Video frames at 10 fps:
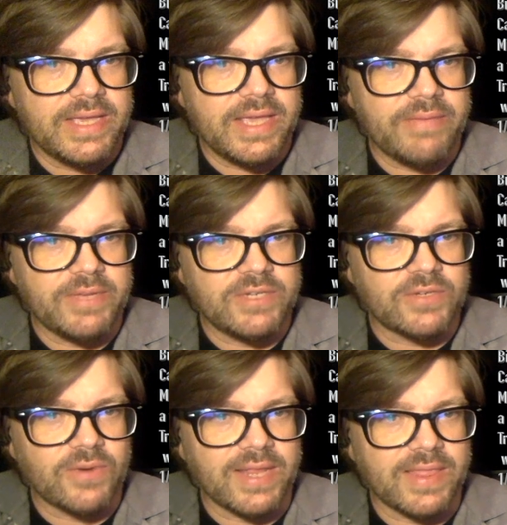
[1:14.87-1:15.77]
image
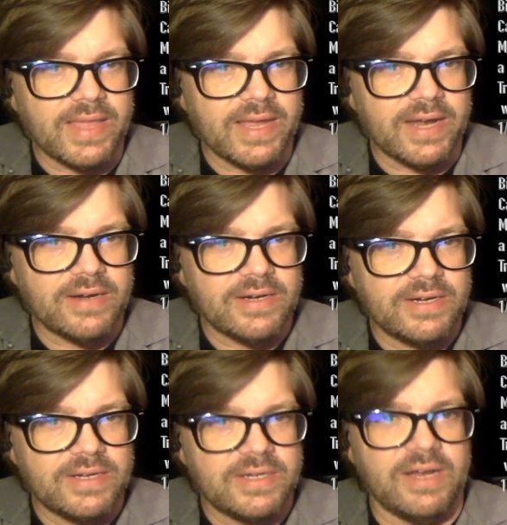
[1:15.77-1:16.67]
right there
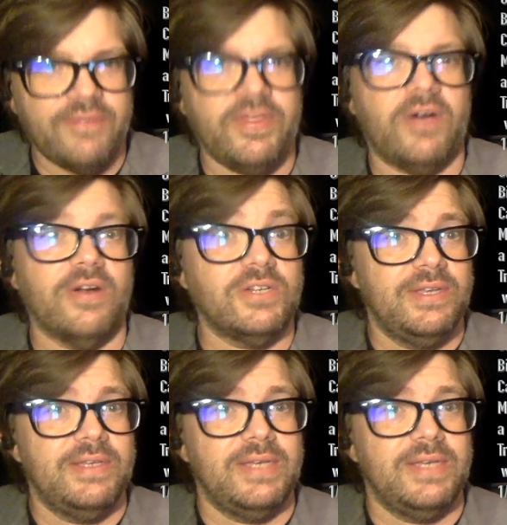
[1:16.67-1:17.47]
of the heart,